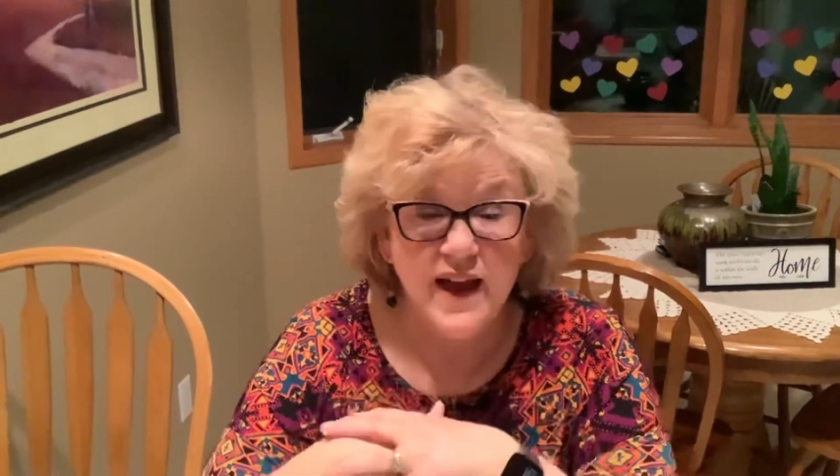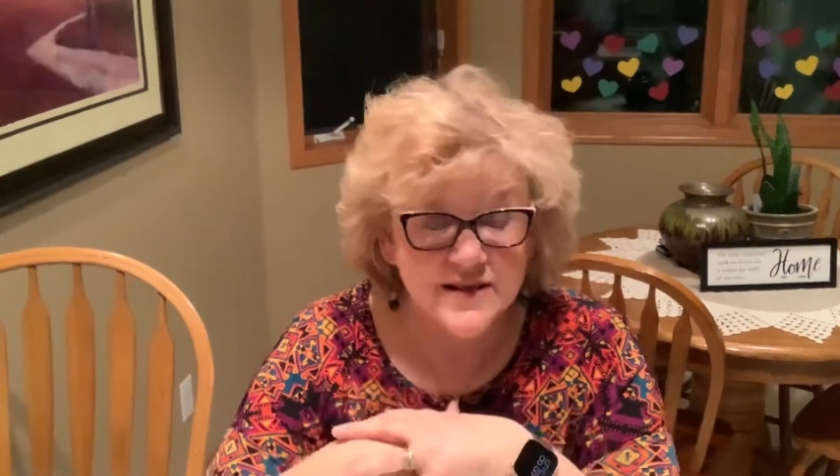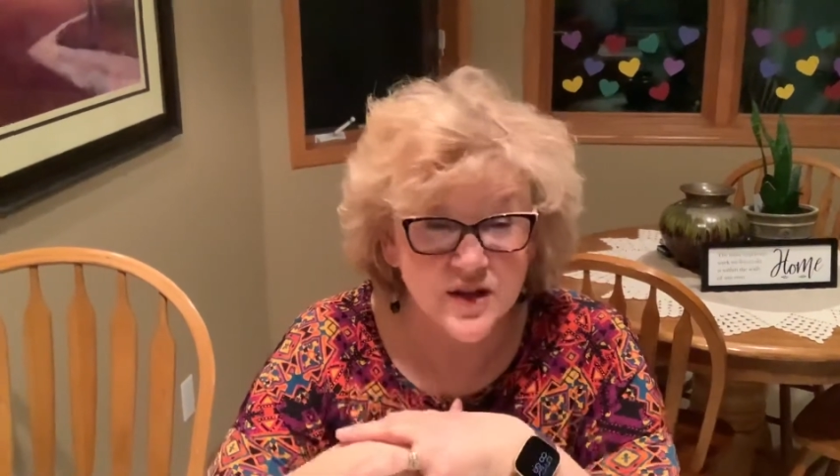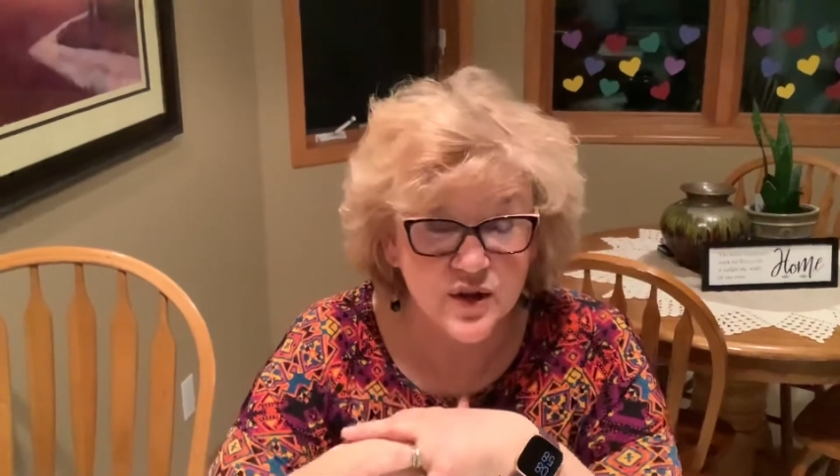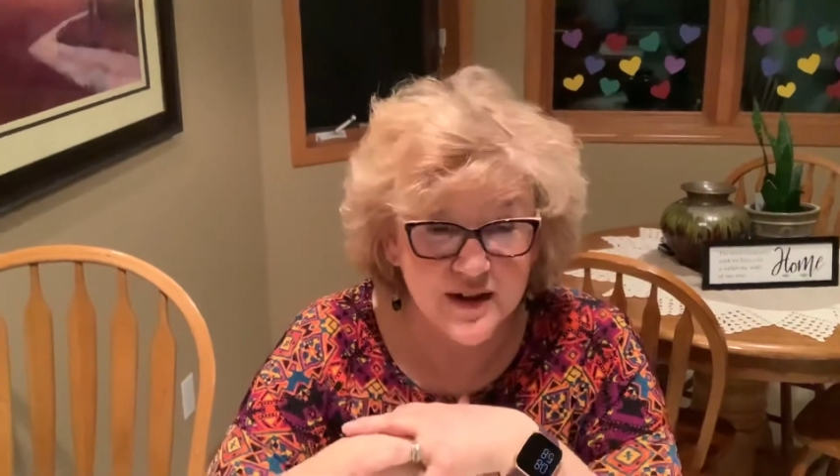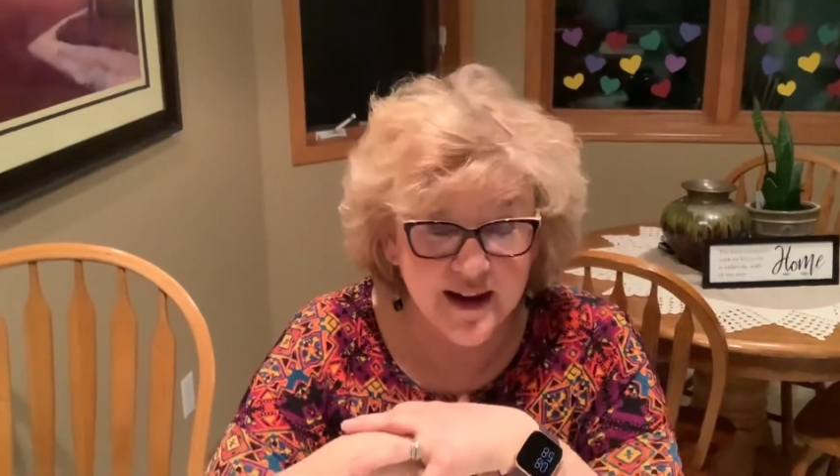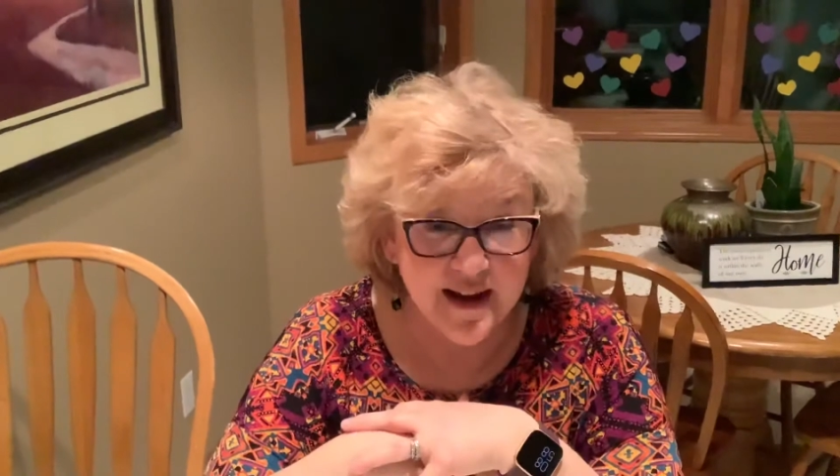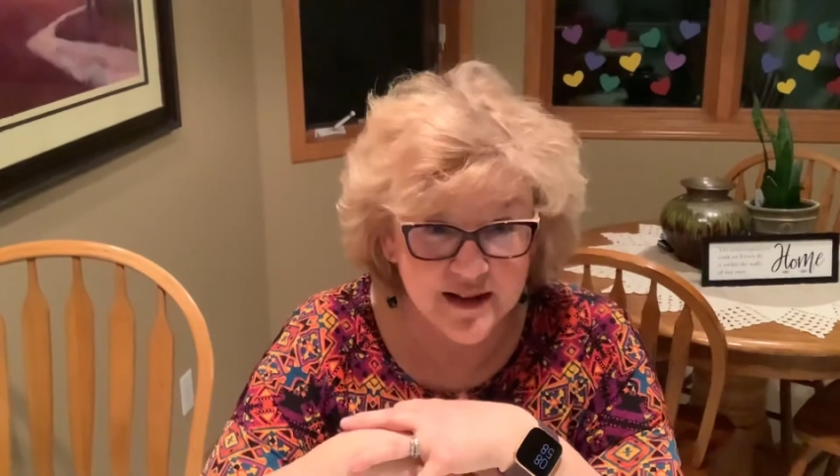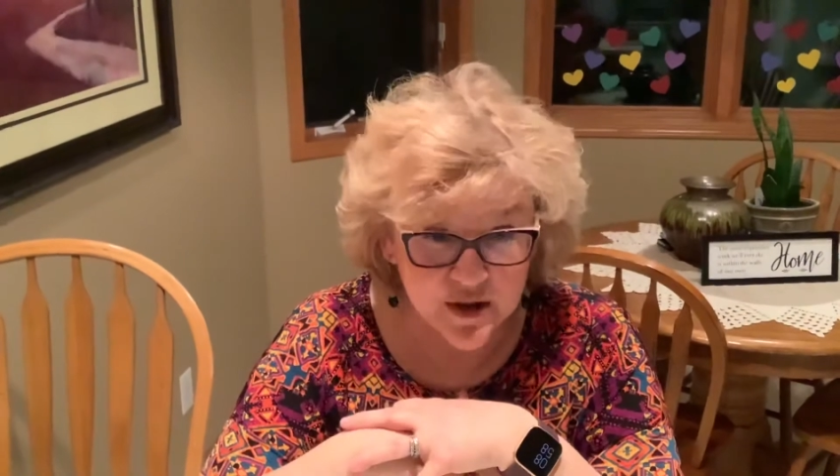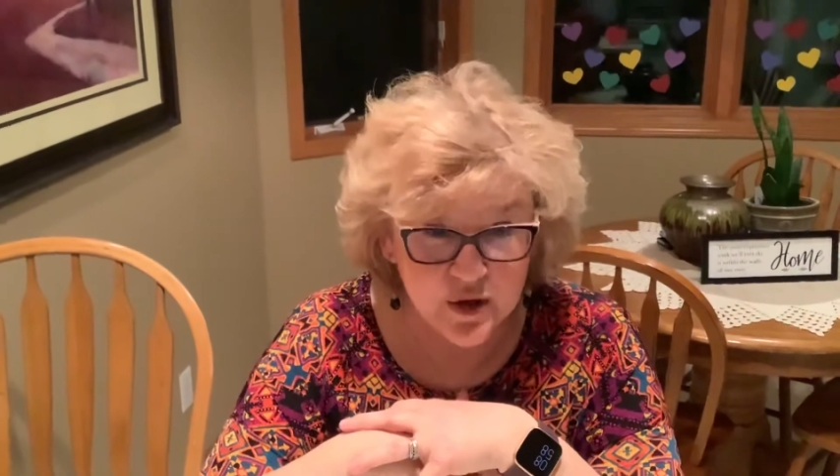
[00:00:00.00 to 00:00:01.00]
It's a good
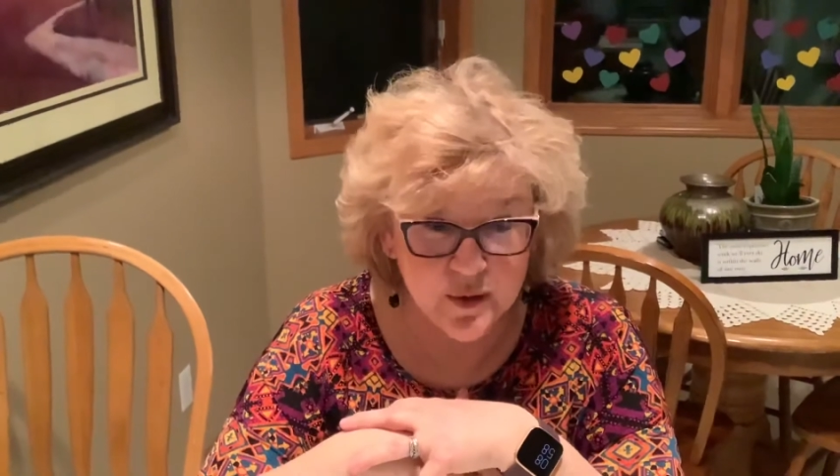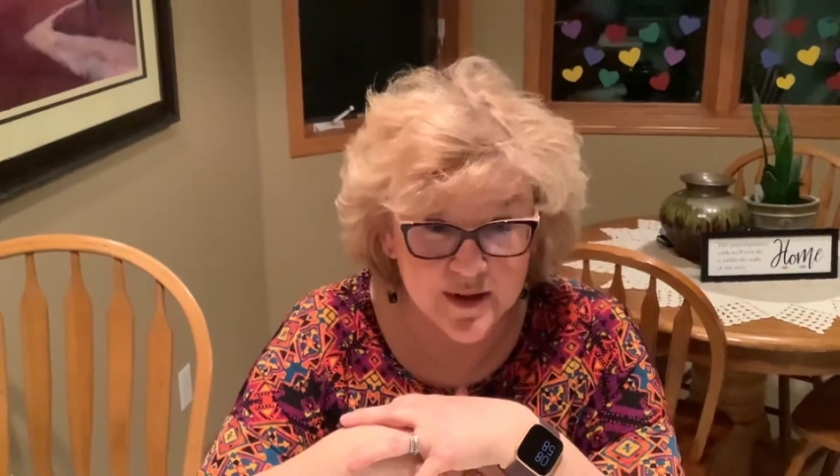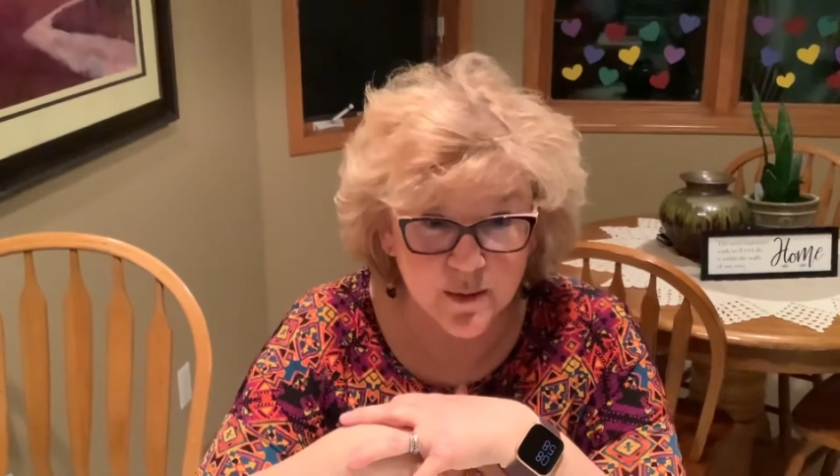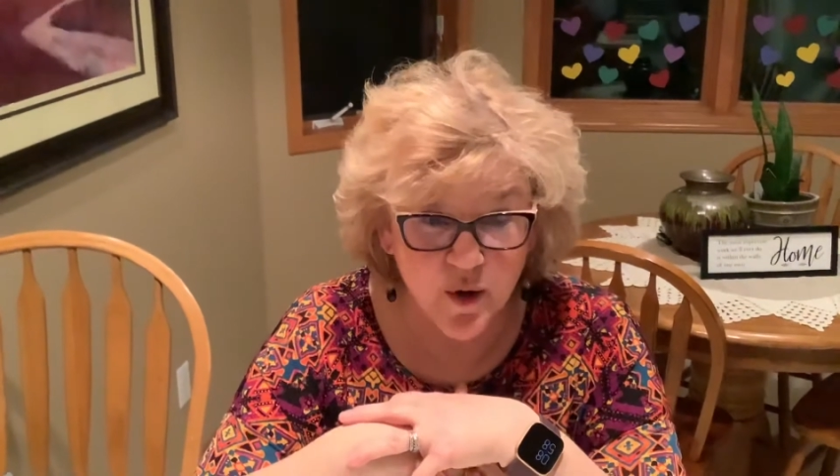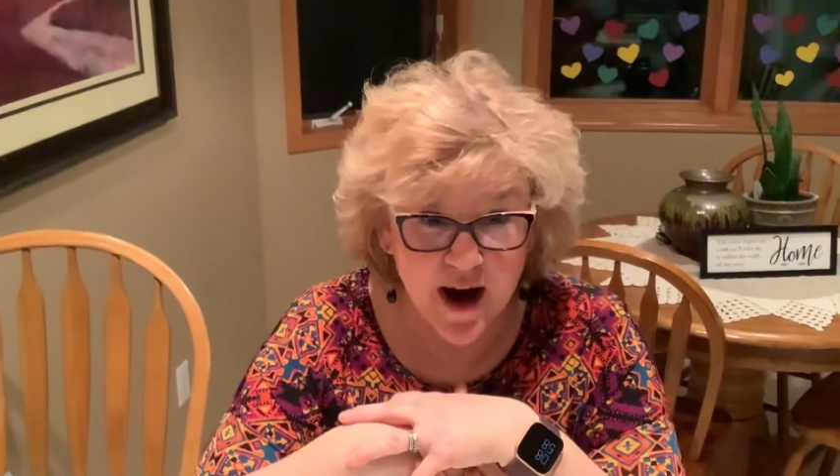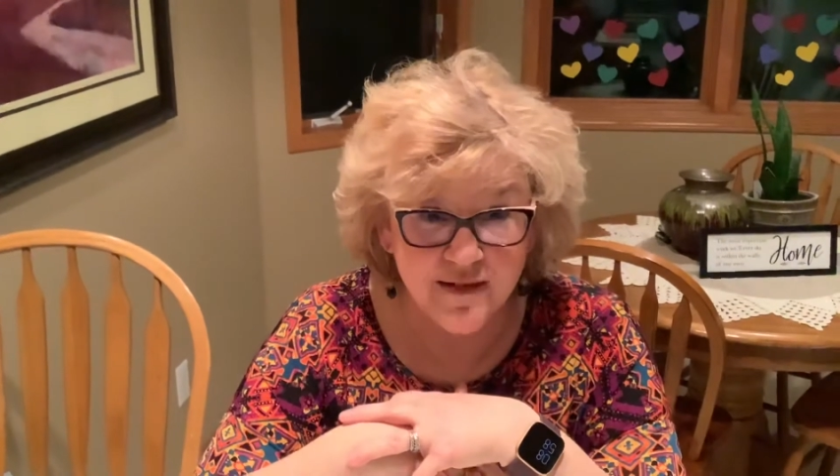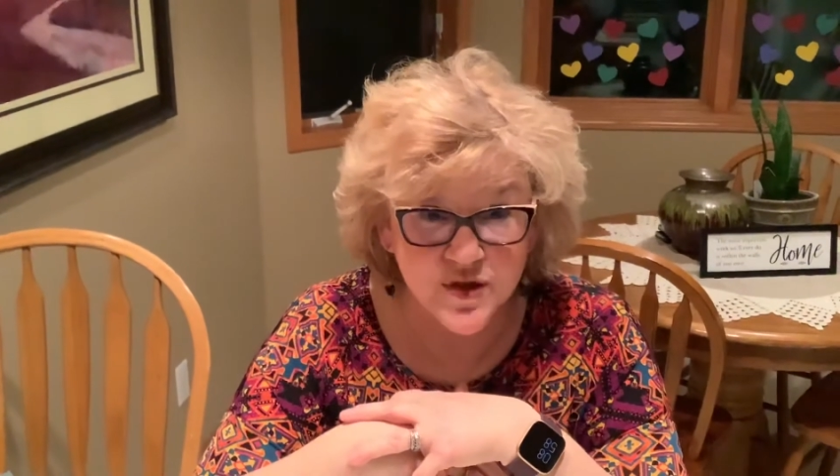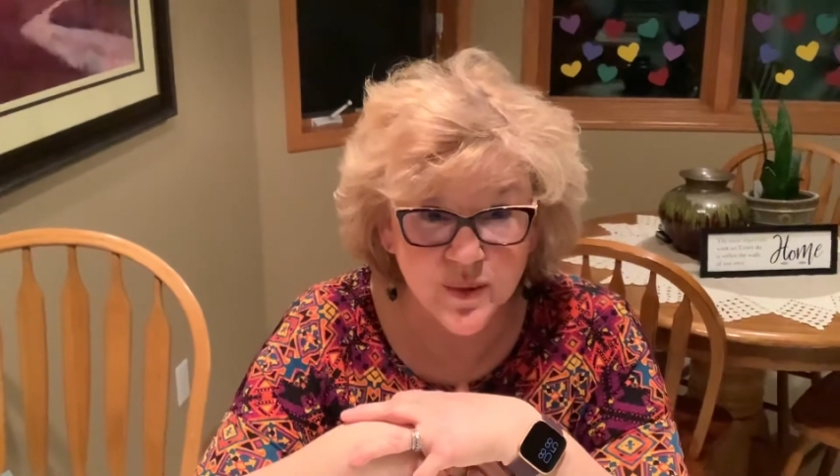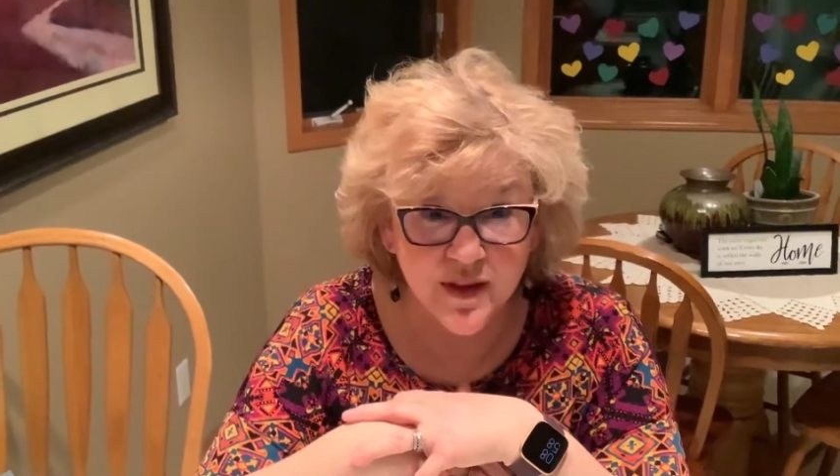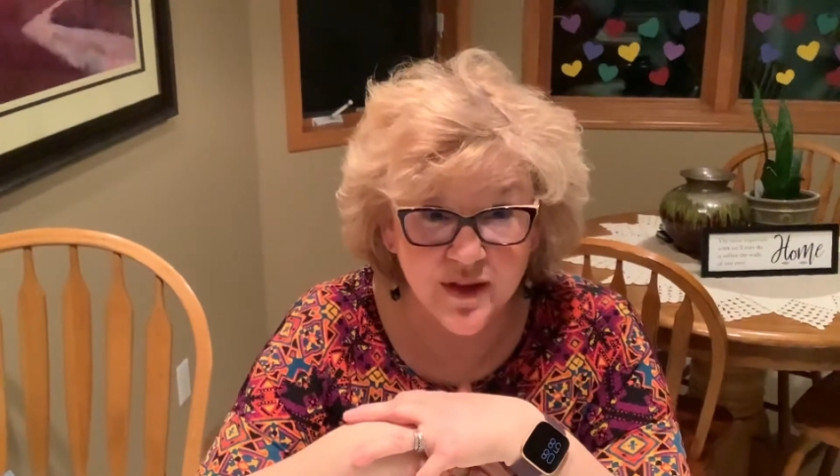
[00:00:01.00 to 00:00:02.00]
night to do some crafts
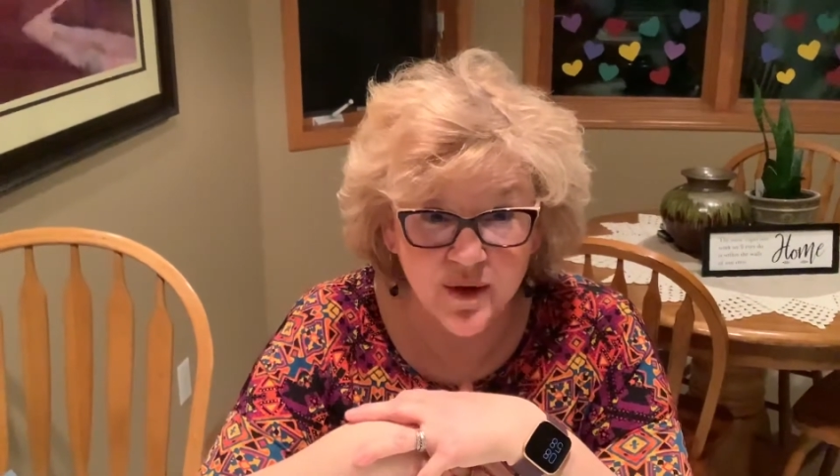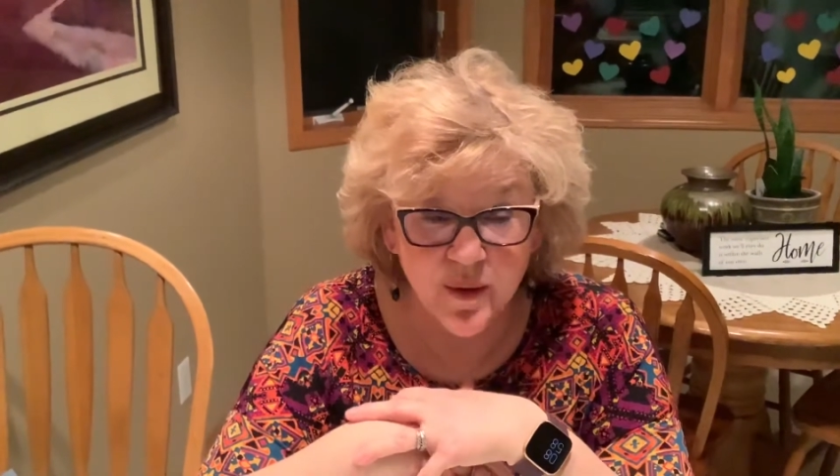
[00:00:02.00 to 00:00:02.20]
with you.